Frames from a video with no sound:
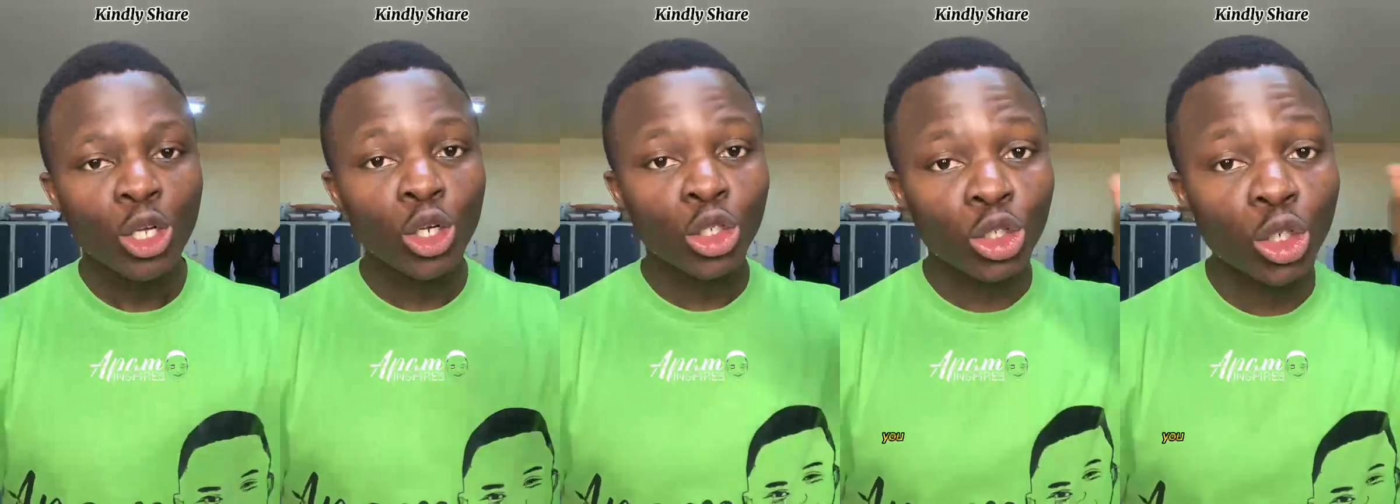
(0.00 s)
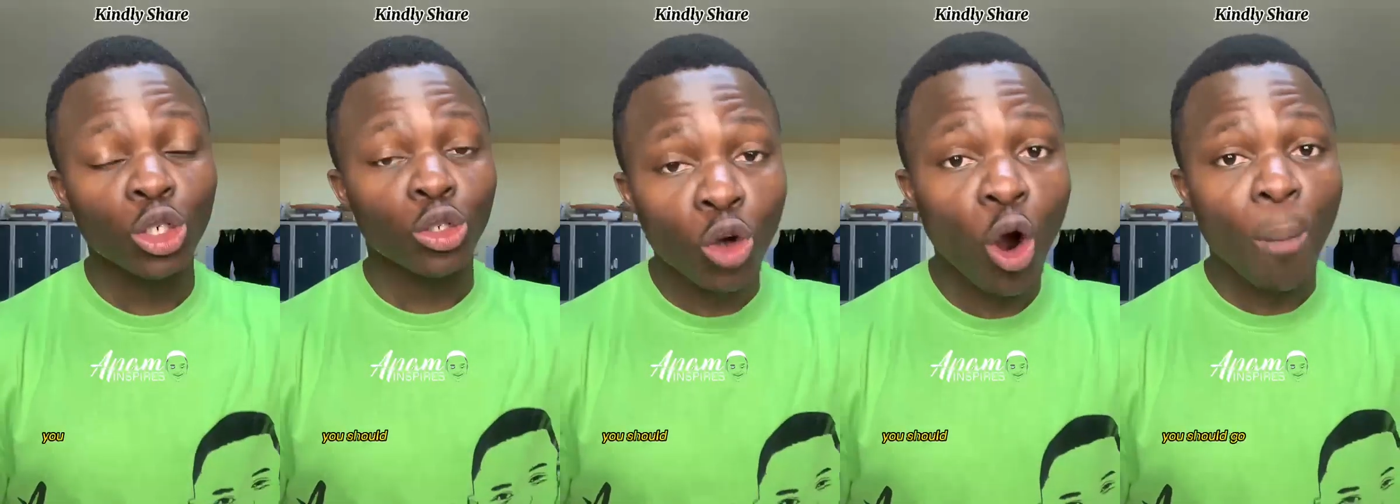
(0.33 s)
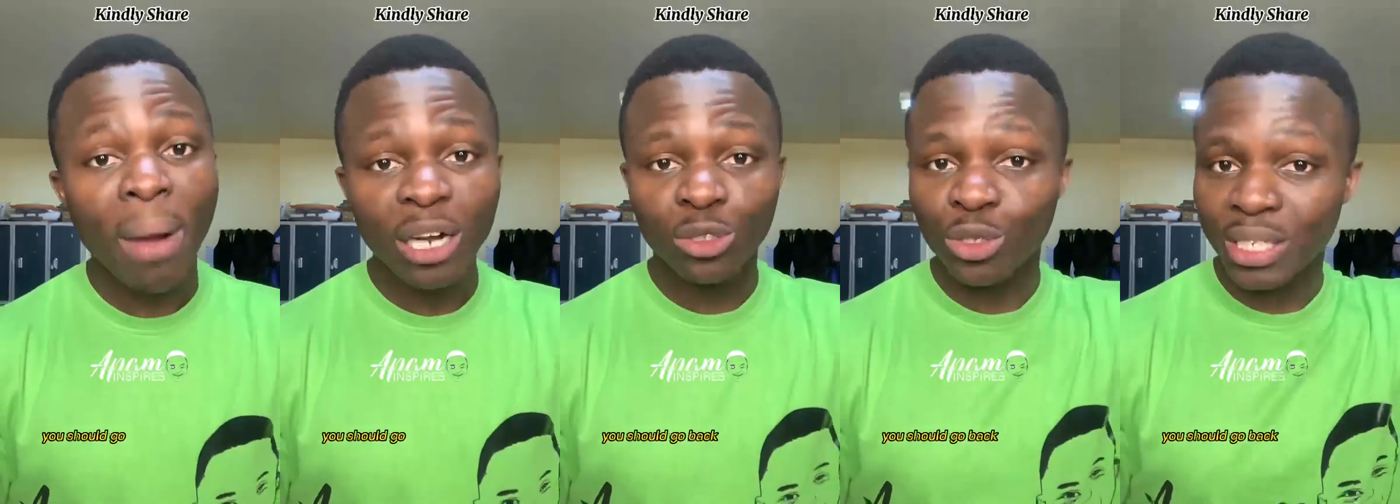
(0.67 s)
you should go
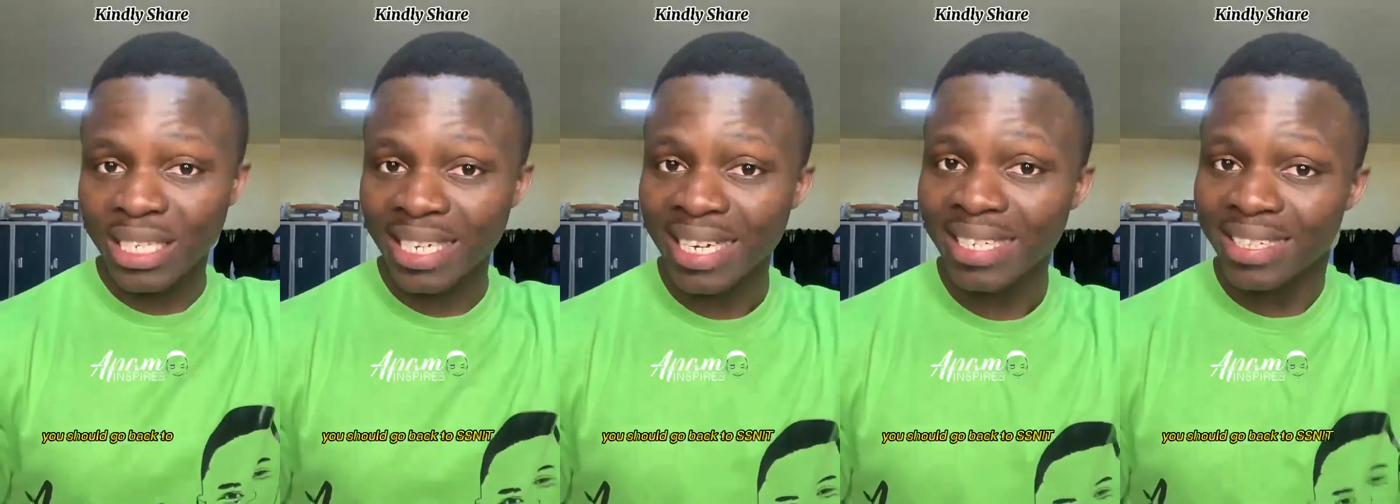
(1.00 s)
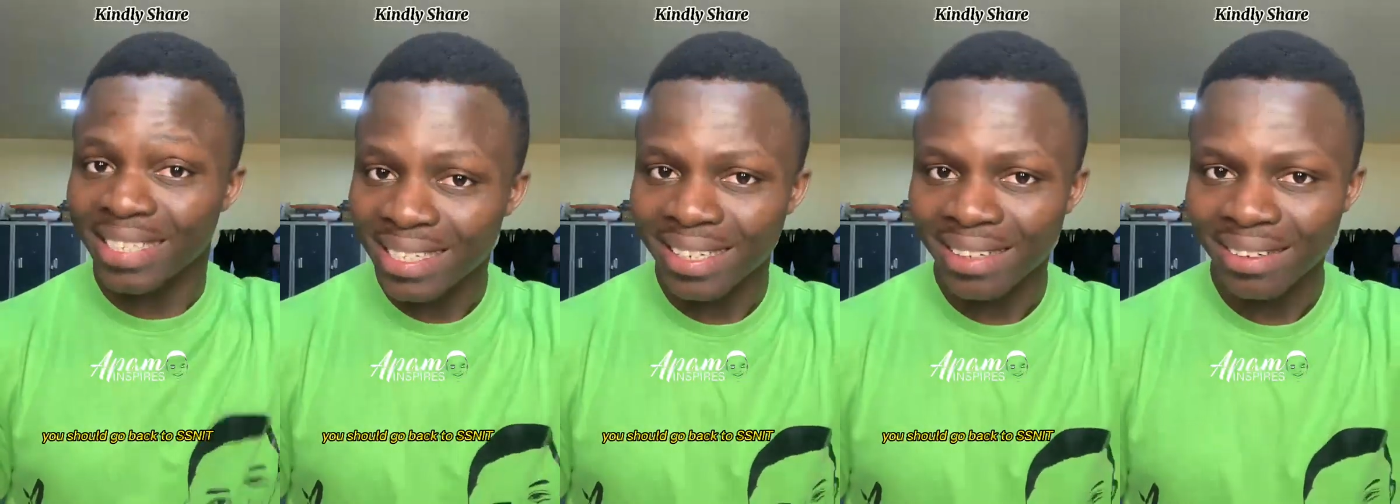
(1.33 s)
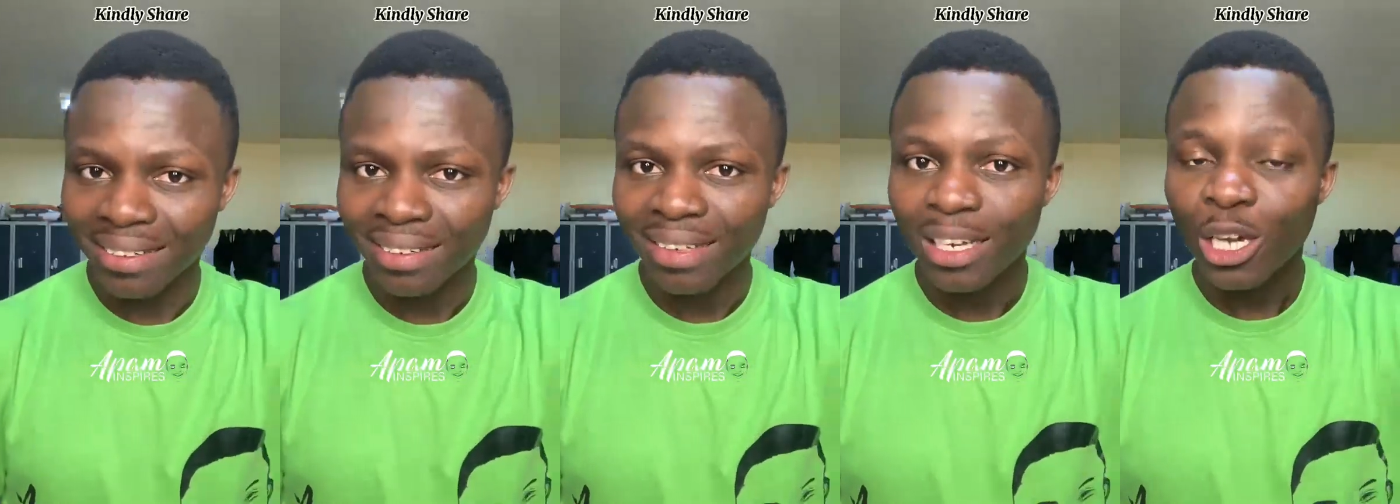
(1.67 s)
back to Ssnit,
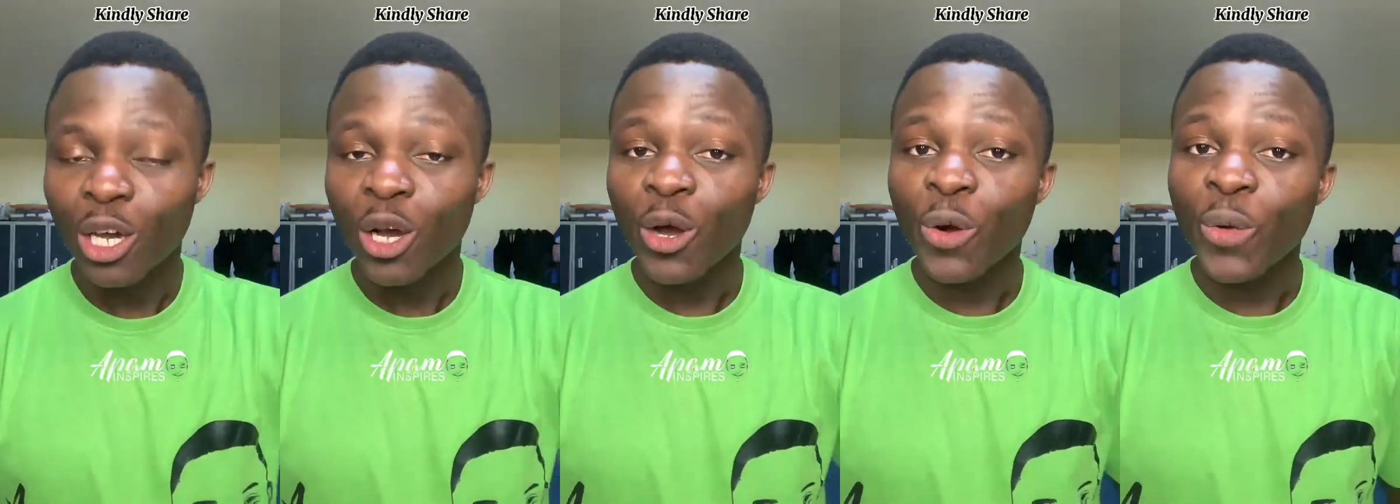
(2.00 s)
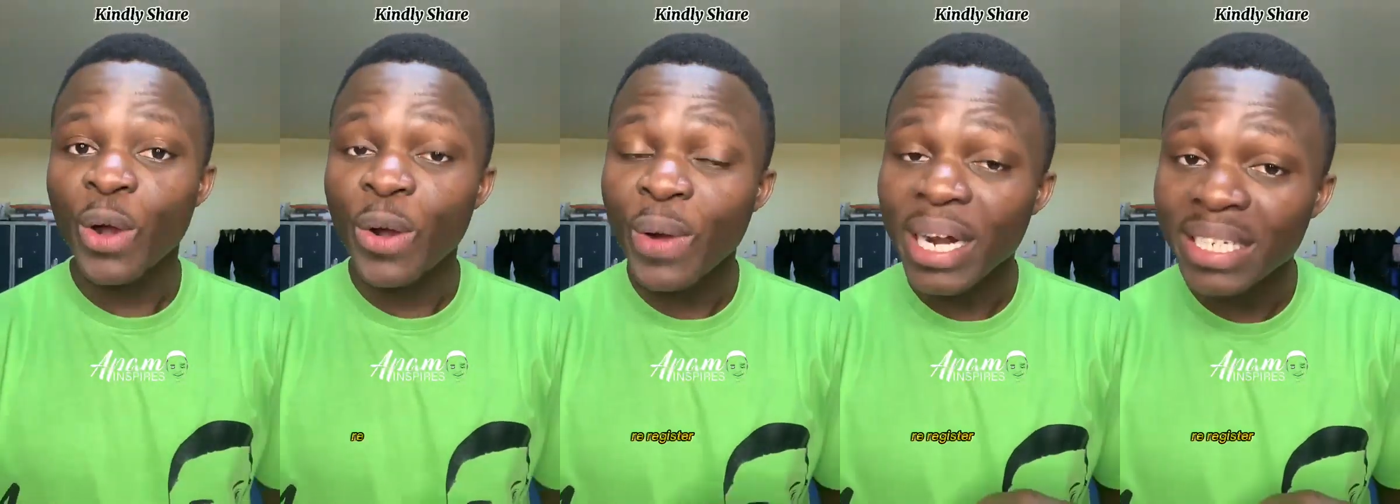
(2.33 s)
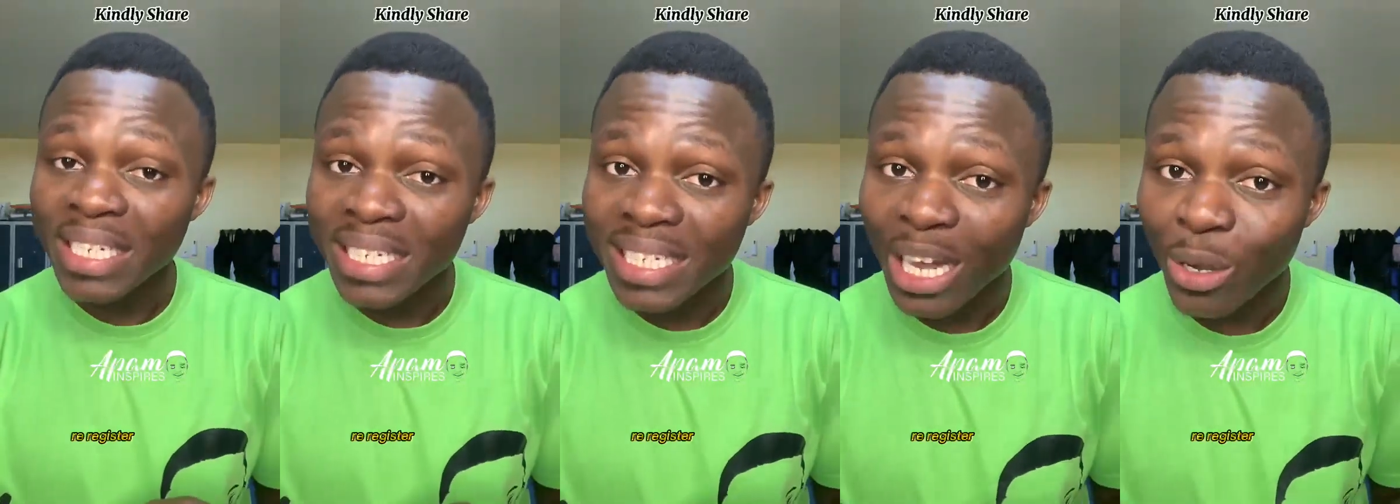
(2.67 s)

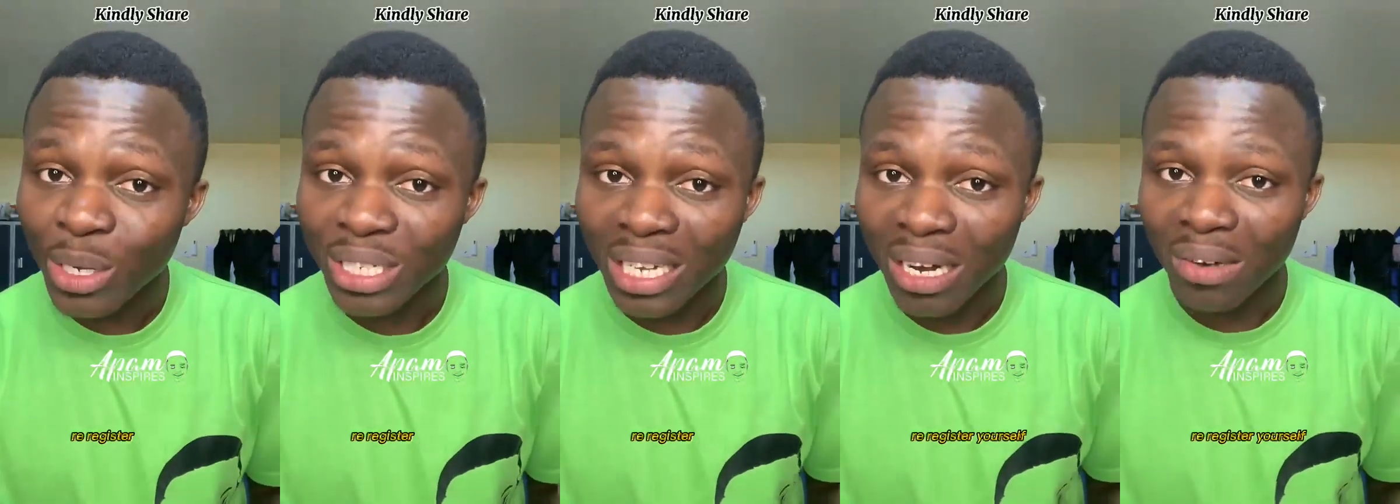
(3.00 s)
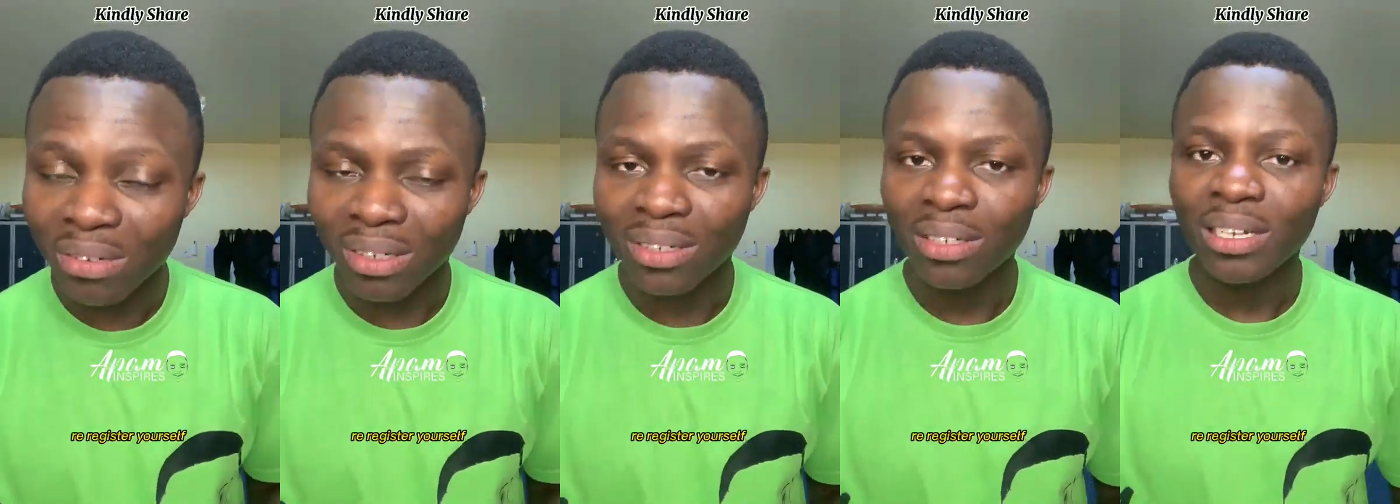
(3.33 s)
re-register yourself,